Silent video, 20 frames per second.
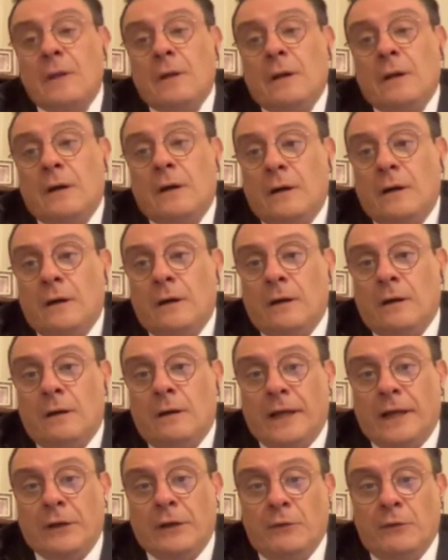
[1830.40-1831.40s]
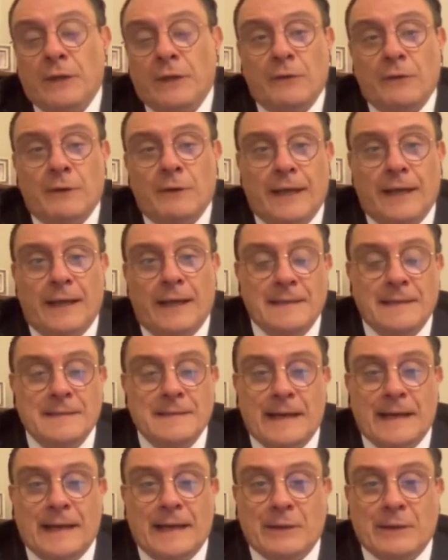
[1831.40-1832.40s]
And on the other
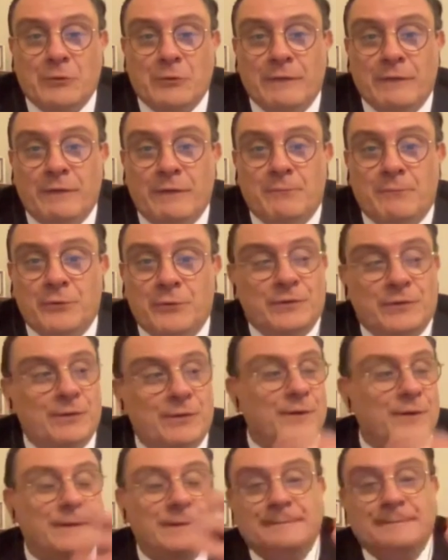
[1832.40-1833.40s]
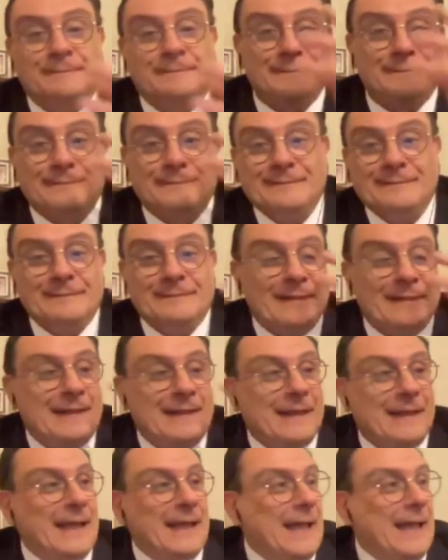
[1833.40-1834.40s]
hand, I could even put a
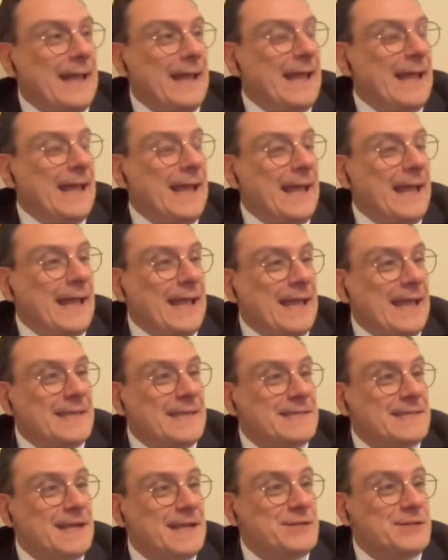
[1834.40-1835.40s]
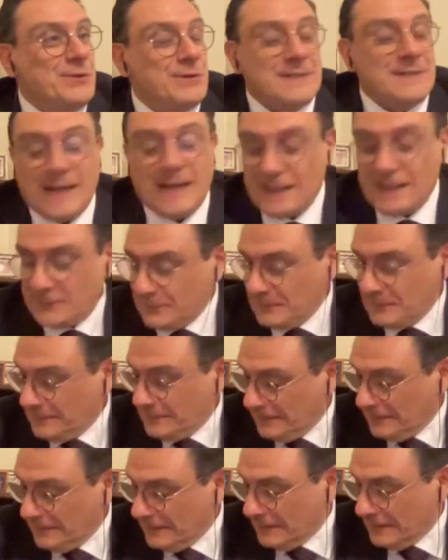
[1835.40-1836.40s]
sexier title,
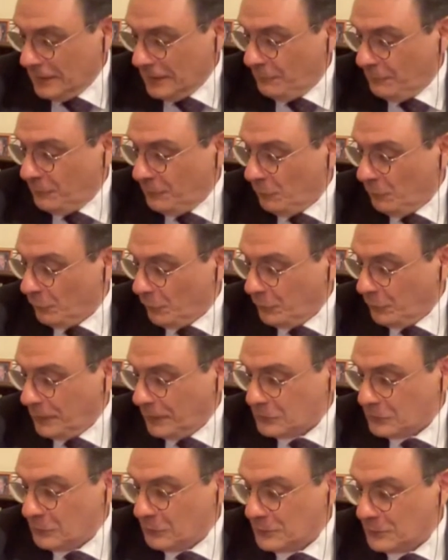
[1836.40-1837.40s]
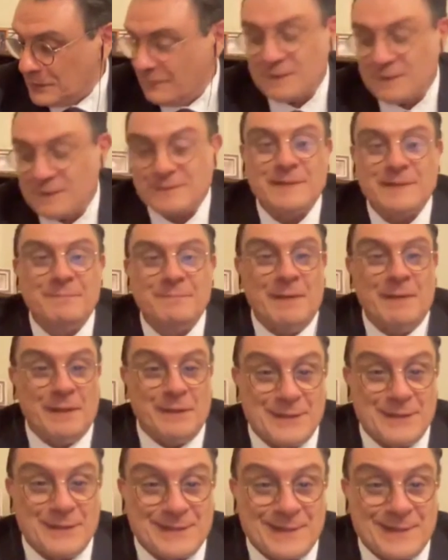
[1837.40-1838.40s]
Live Your Own Exclusivist
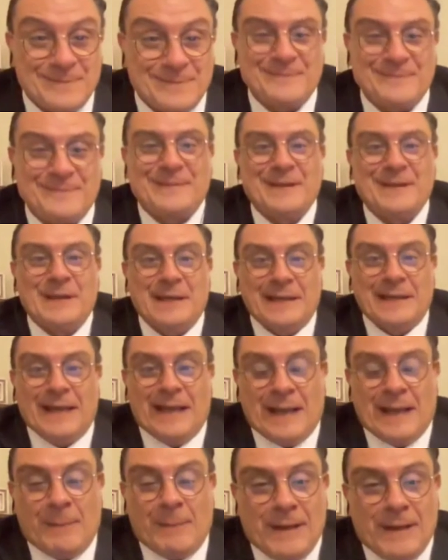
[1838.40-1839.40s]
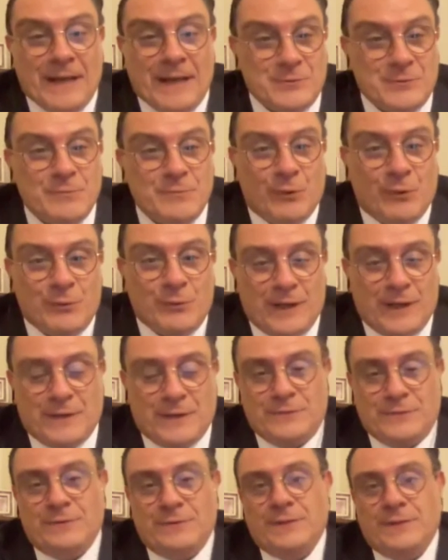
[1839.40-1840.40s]
Myths, and applies to both
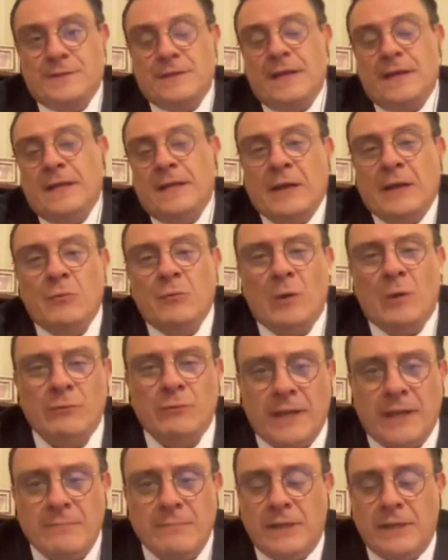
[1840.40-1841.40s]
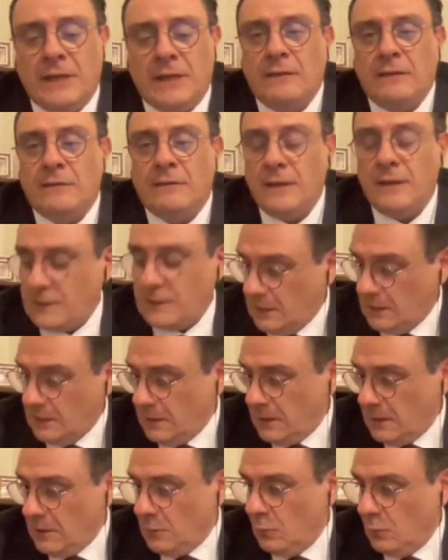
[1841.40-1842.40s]
countries. And what do I mean? I think
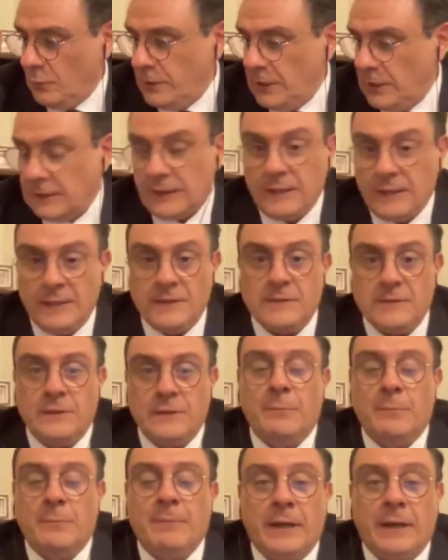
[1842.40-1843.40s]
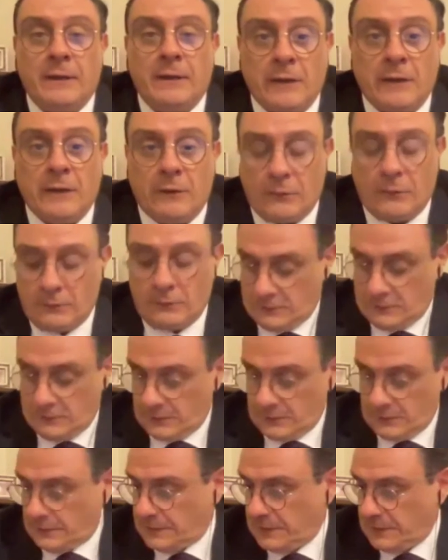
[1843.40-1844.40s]
we, at least on the panel, are all
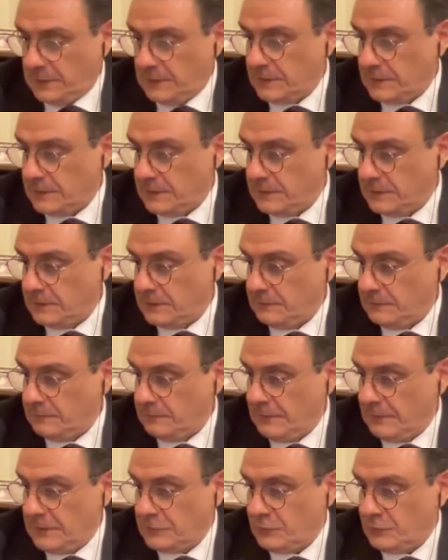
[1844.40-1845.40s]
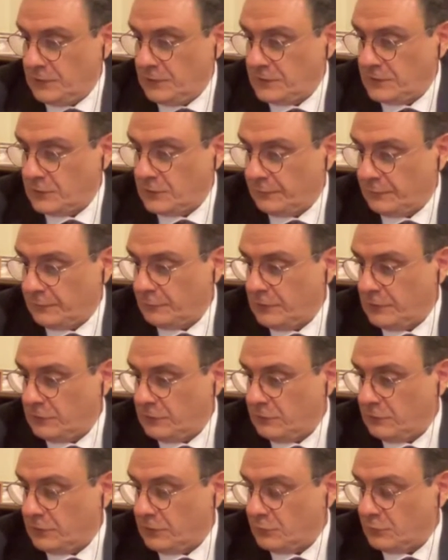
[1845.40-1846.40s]
seasoned veterans of
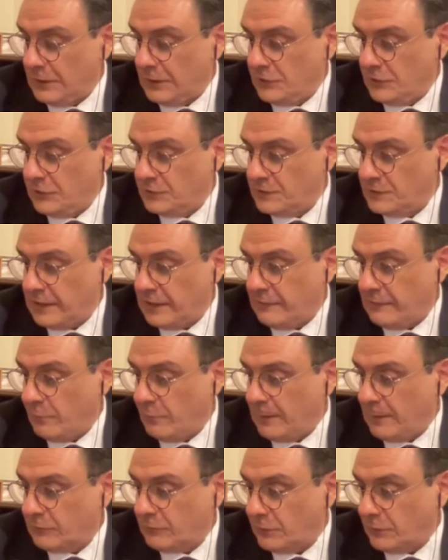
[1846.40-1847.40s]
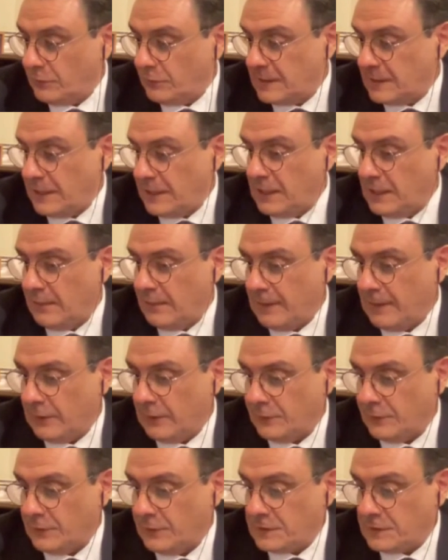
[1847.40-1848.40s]
Greek-Turkish relations and have a better understanding
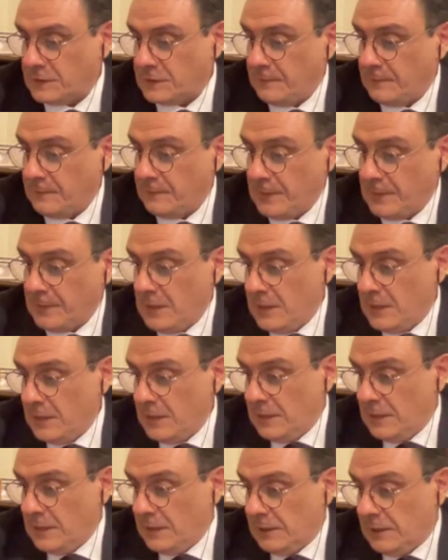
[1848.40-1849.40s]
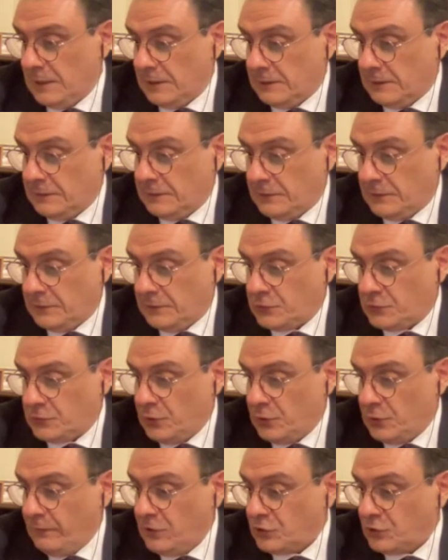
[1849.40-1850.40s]
about this. The
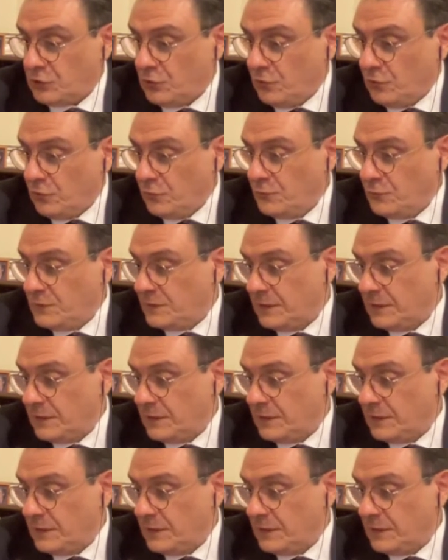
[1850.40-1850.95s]
survey shows